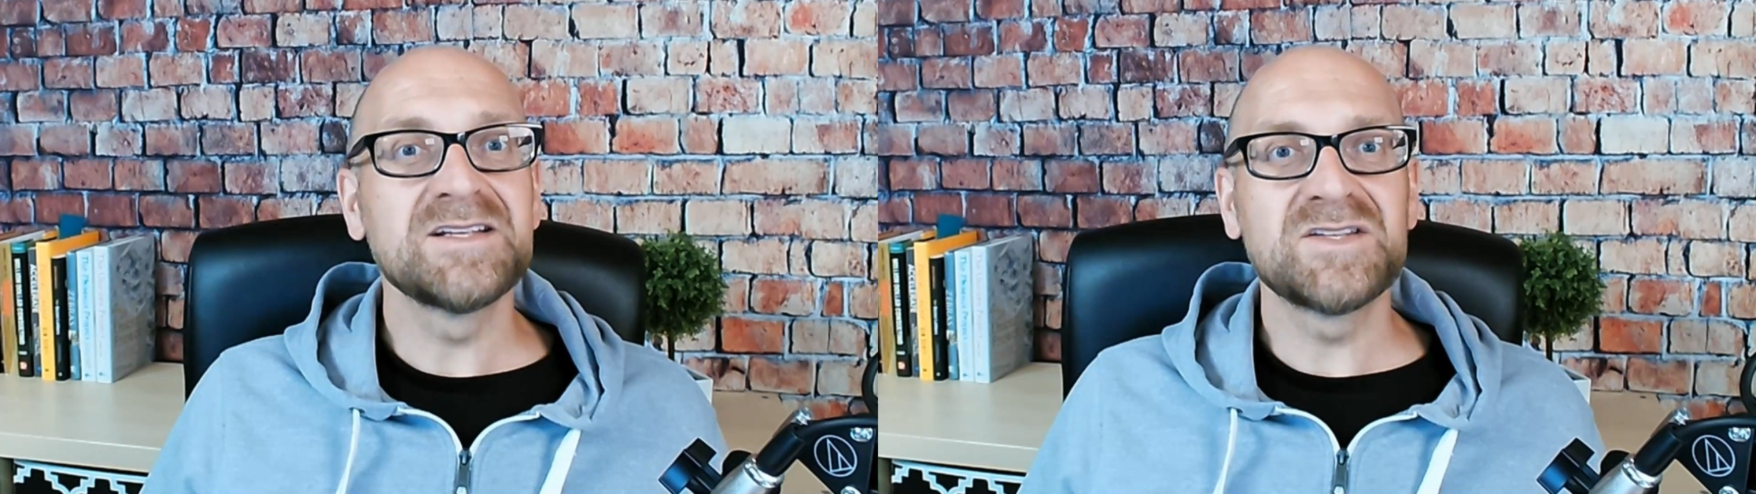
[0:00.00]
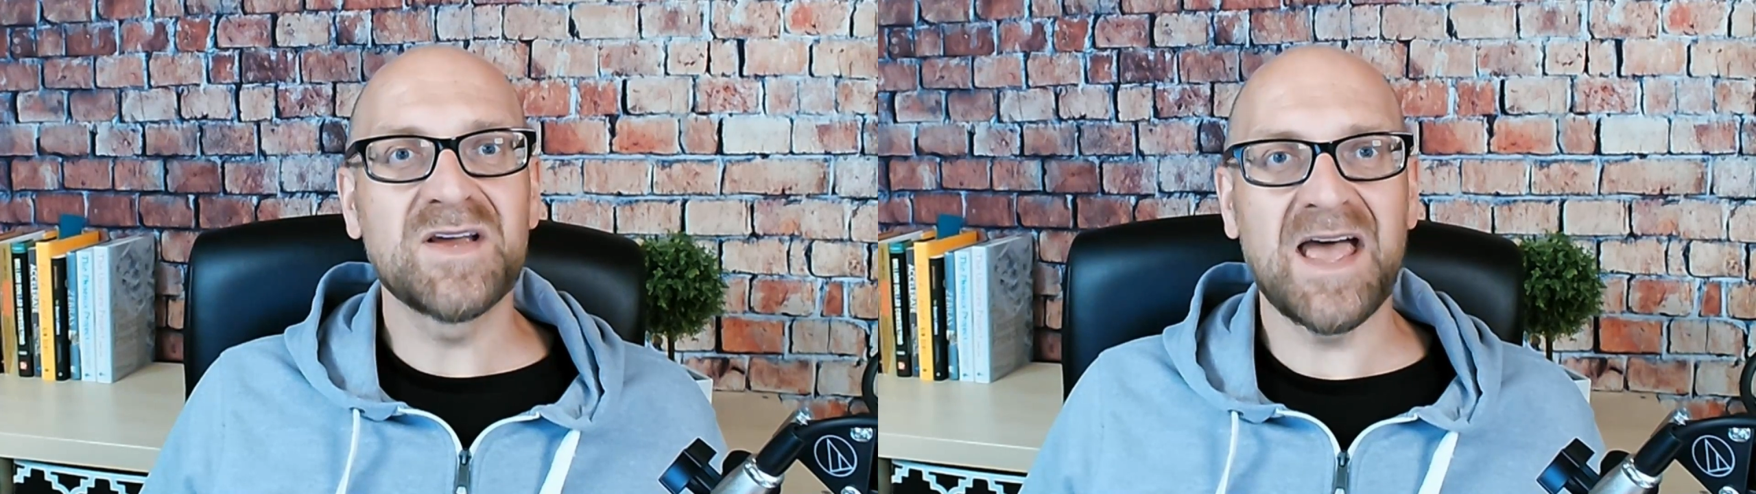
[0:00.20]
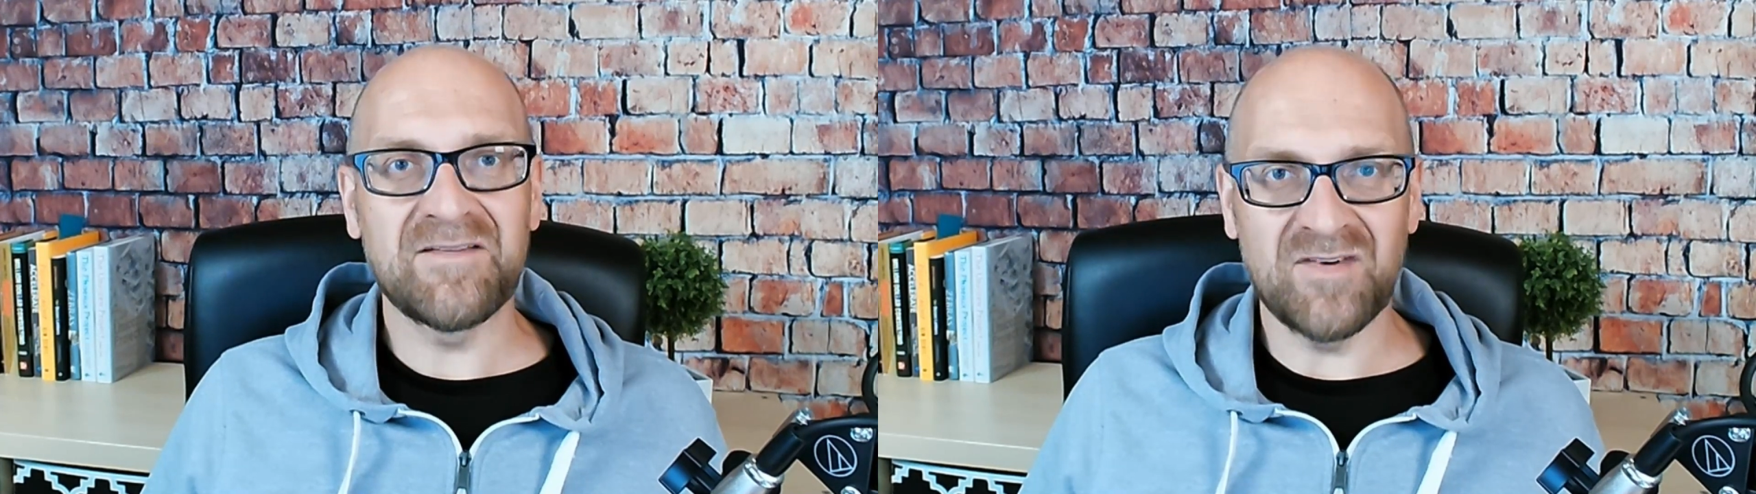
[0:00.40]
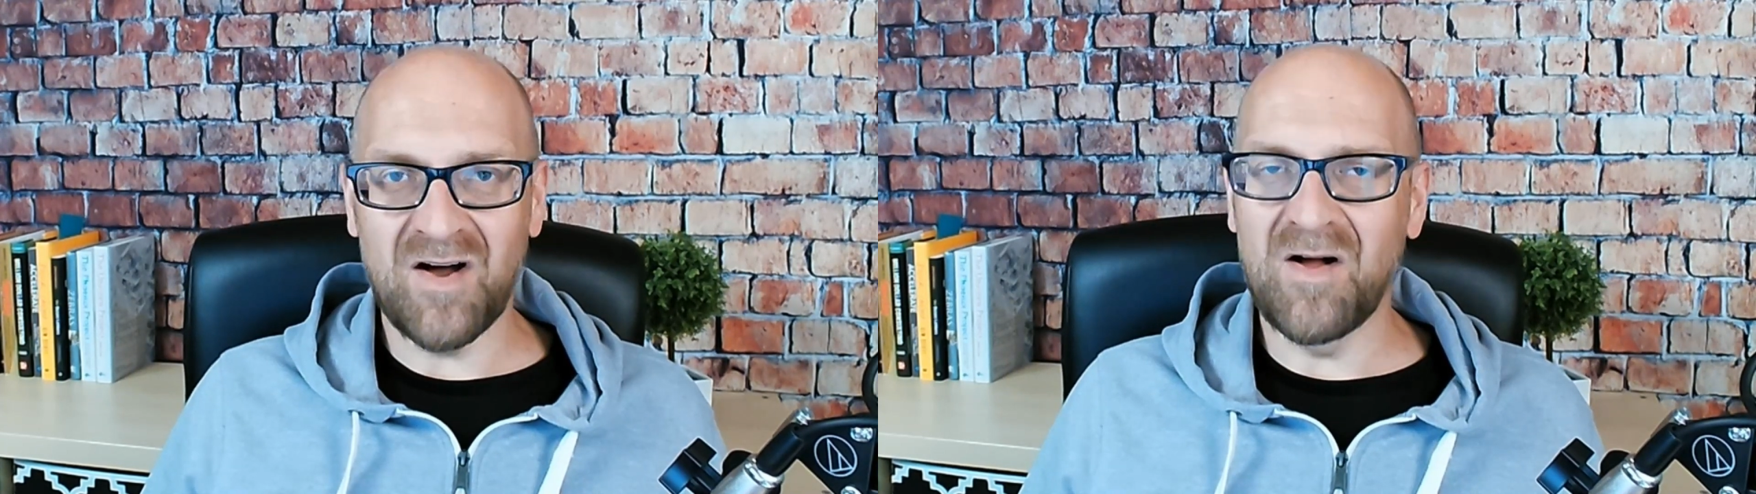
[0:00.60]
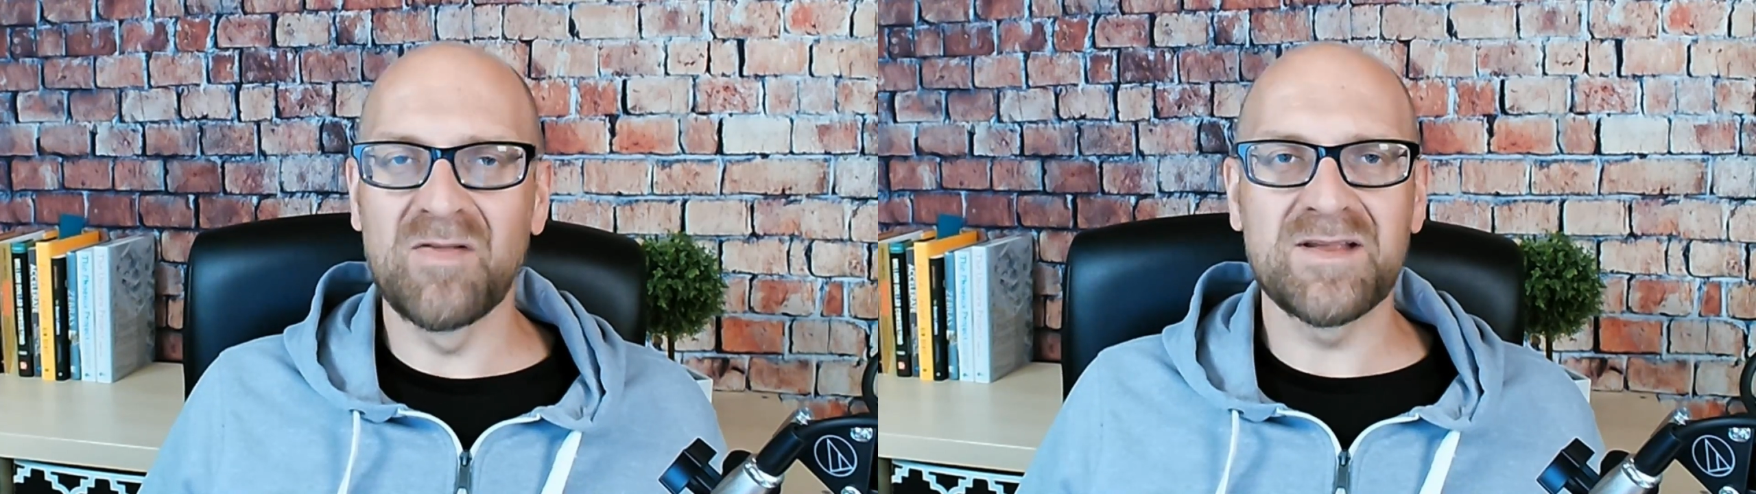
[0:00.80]
to have
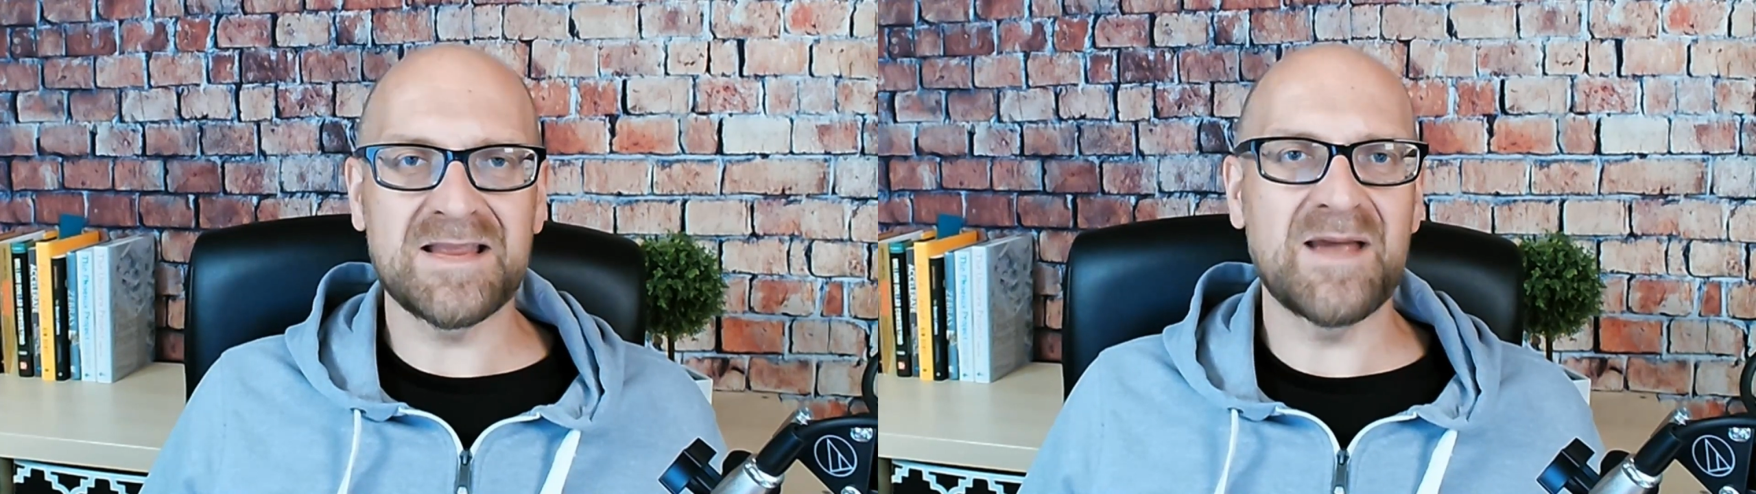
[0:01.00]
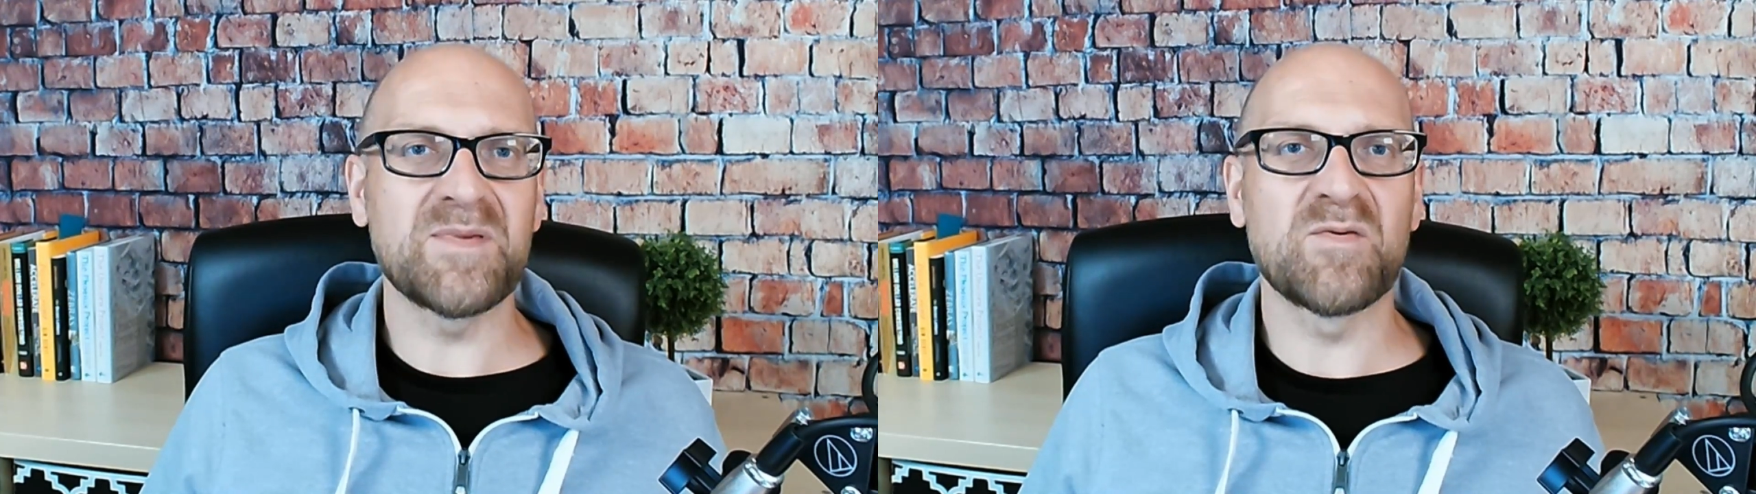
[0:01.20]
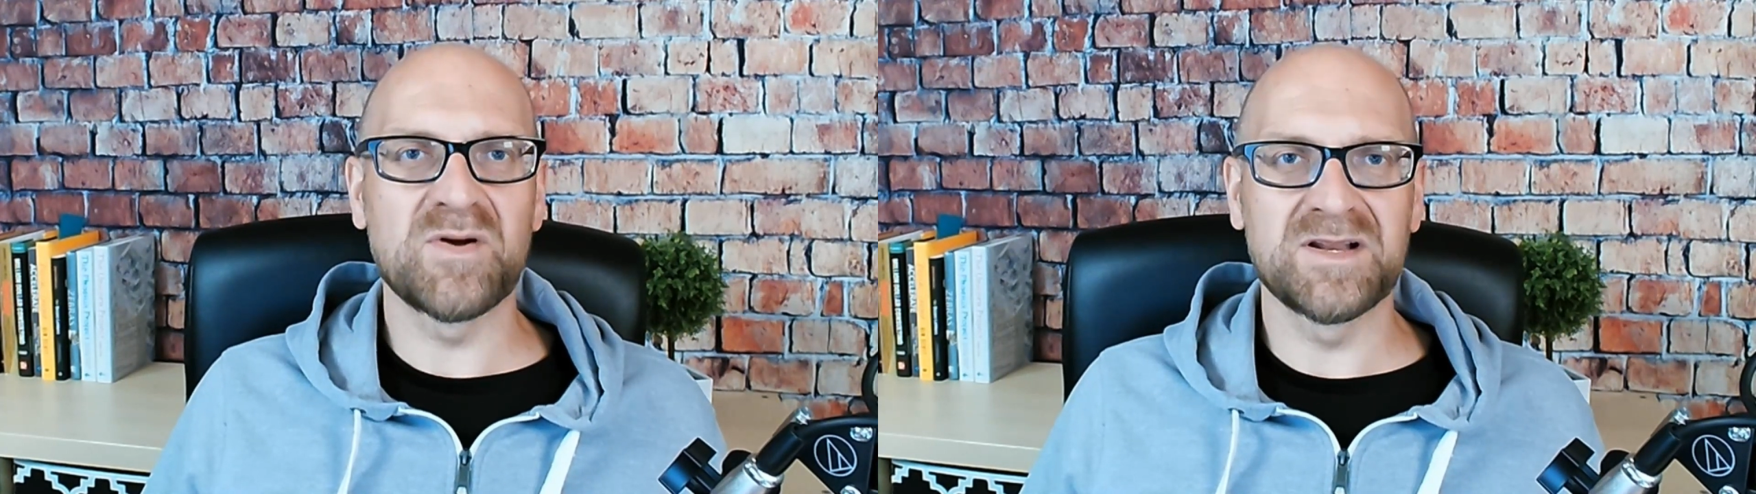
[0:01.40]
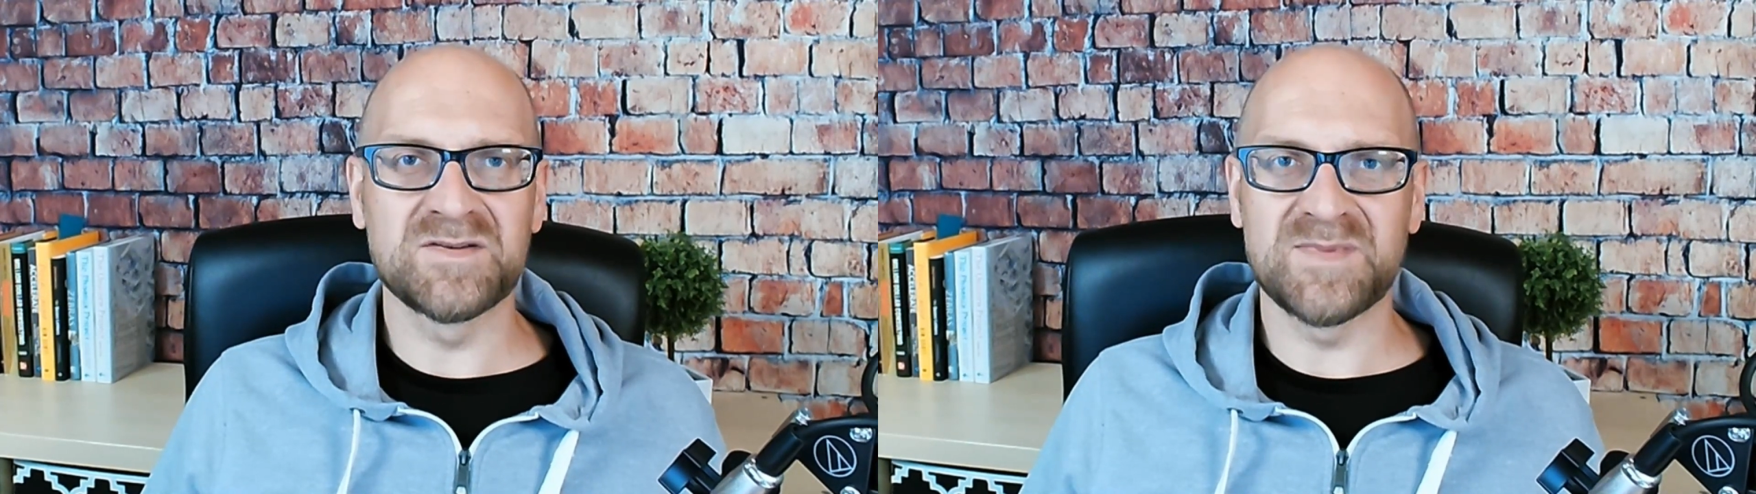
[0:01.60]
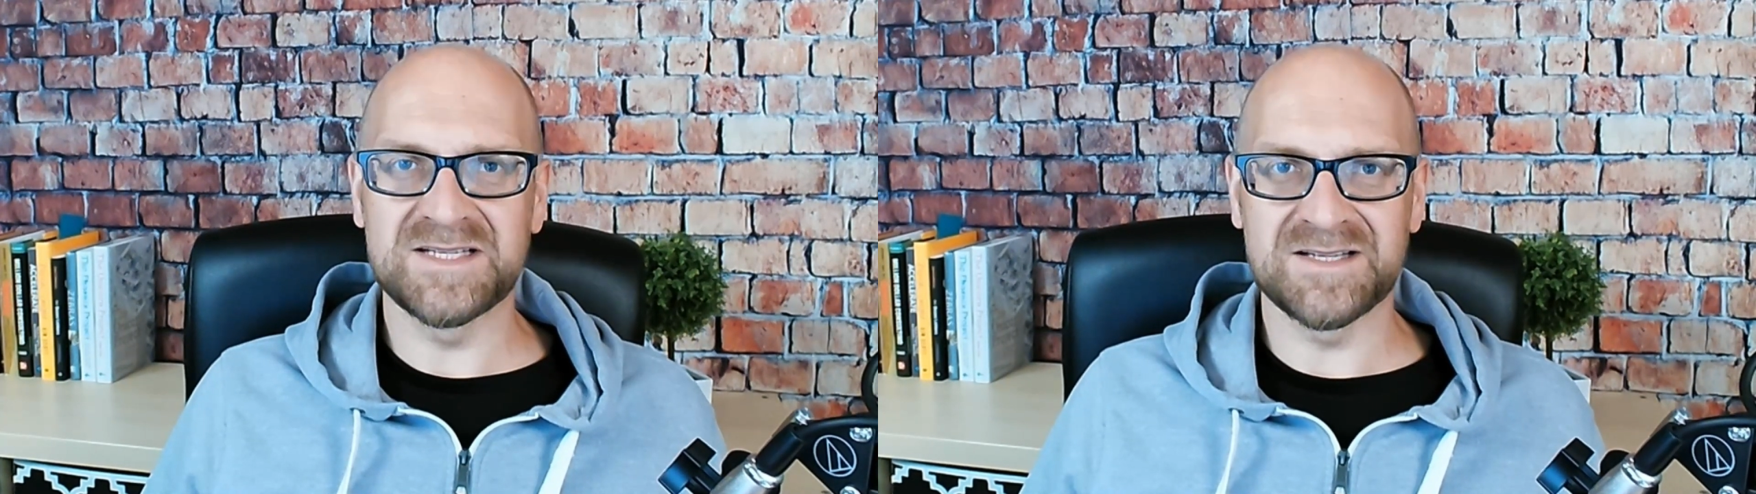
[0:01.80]
all the time I wanted
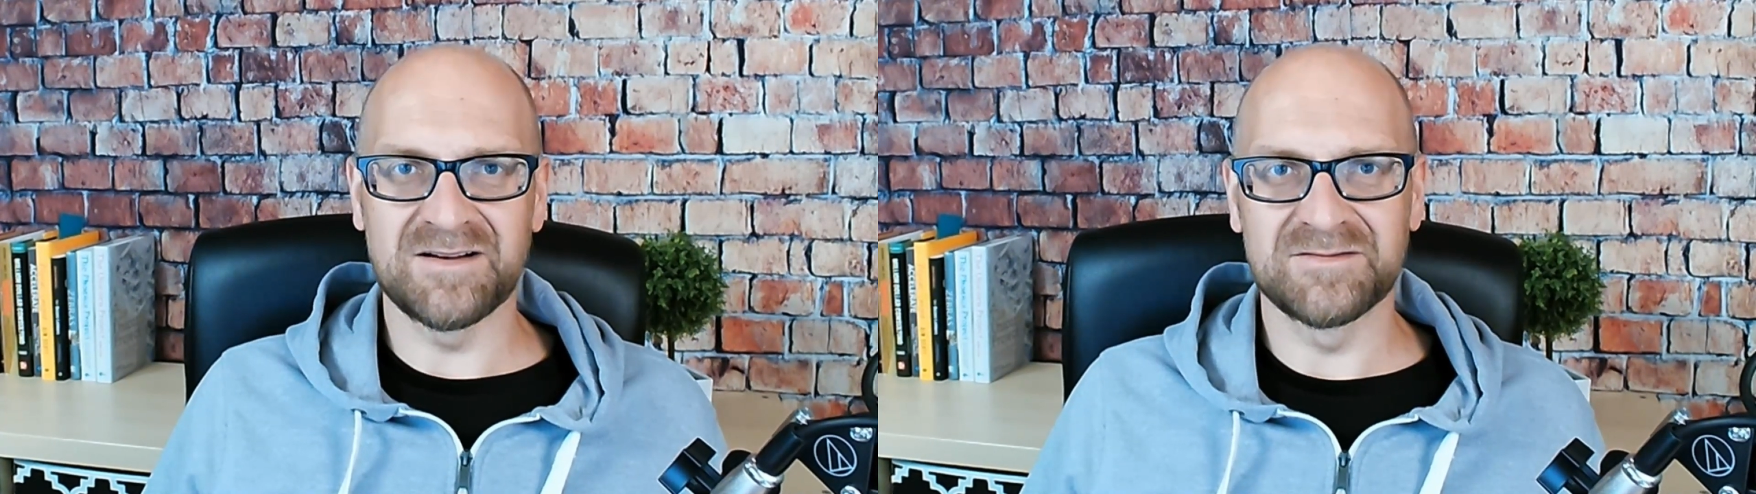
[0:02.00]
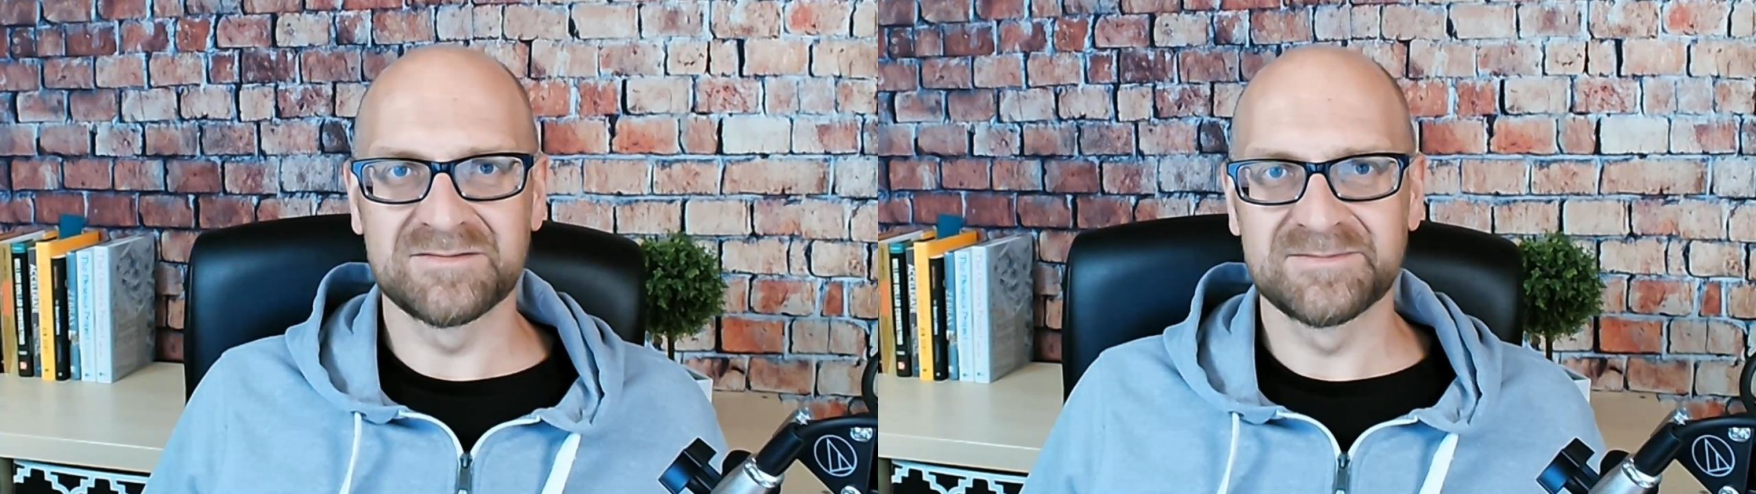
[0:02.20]
to myself.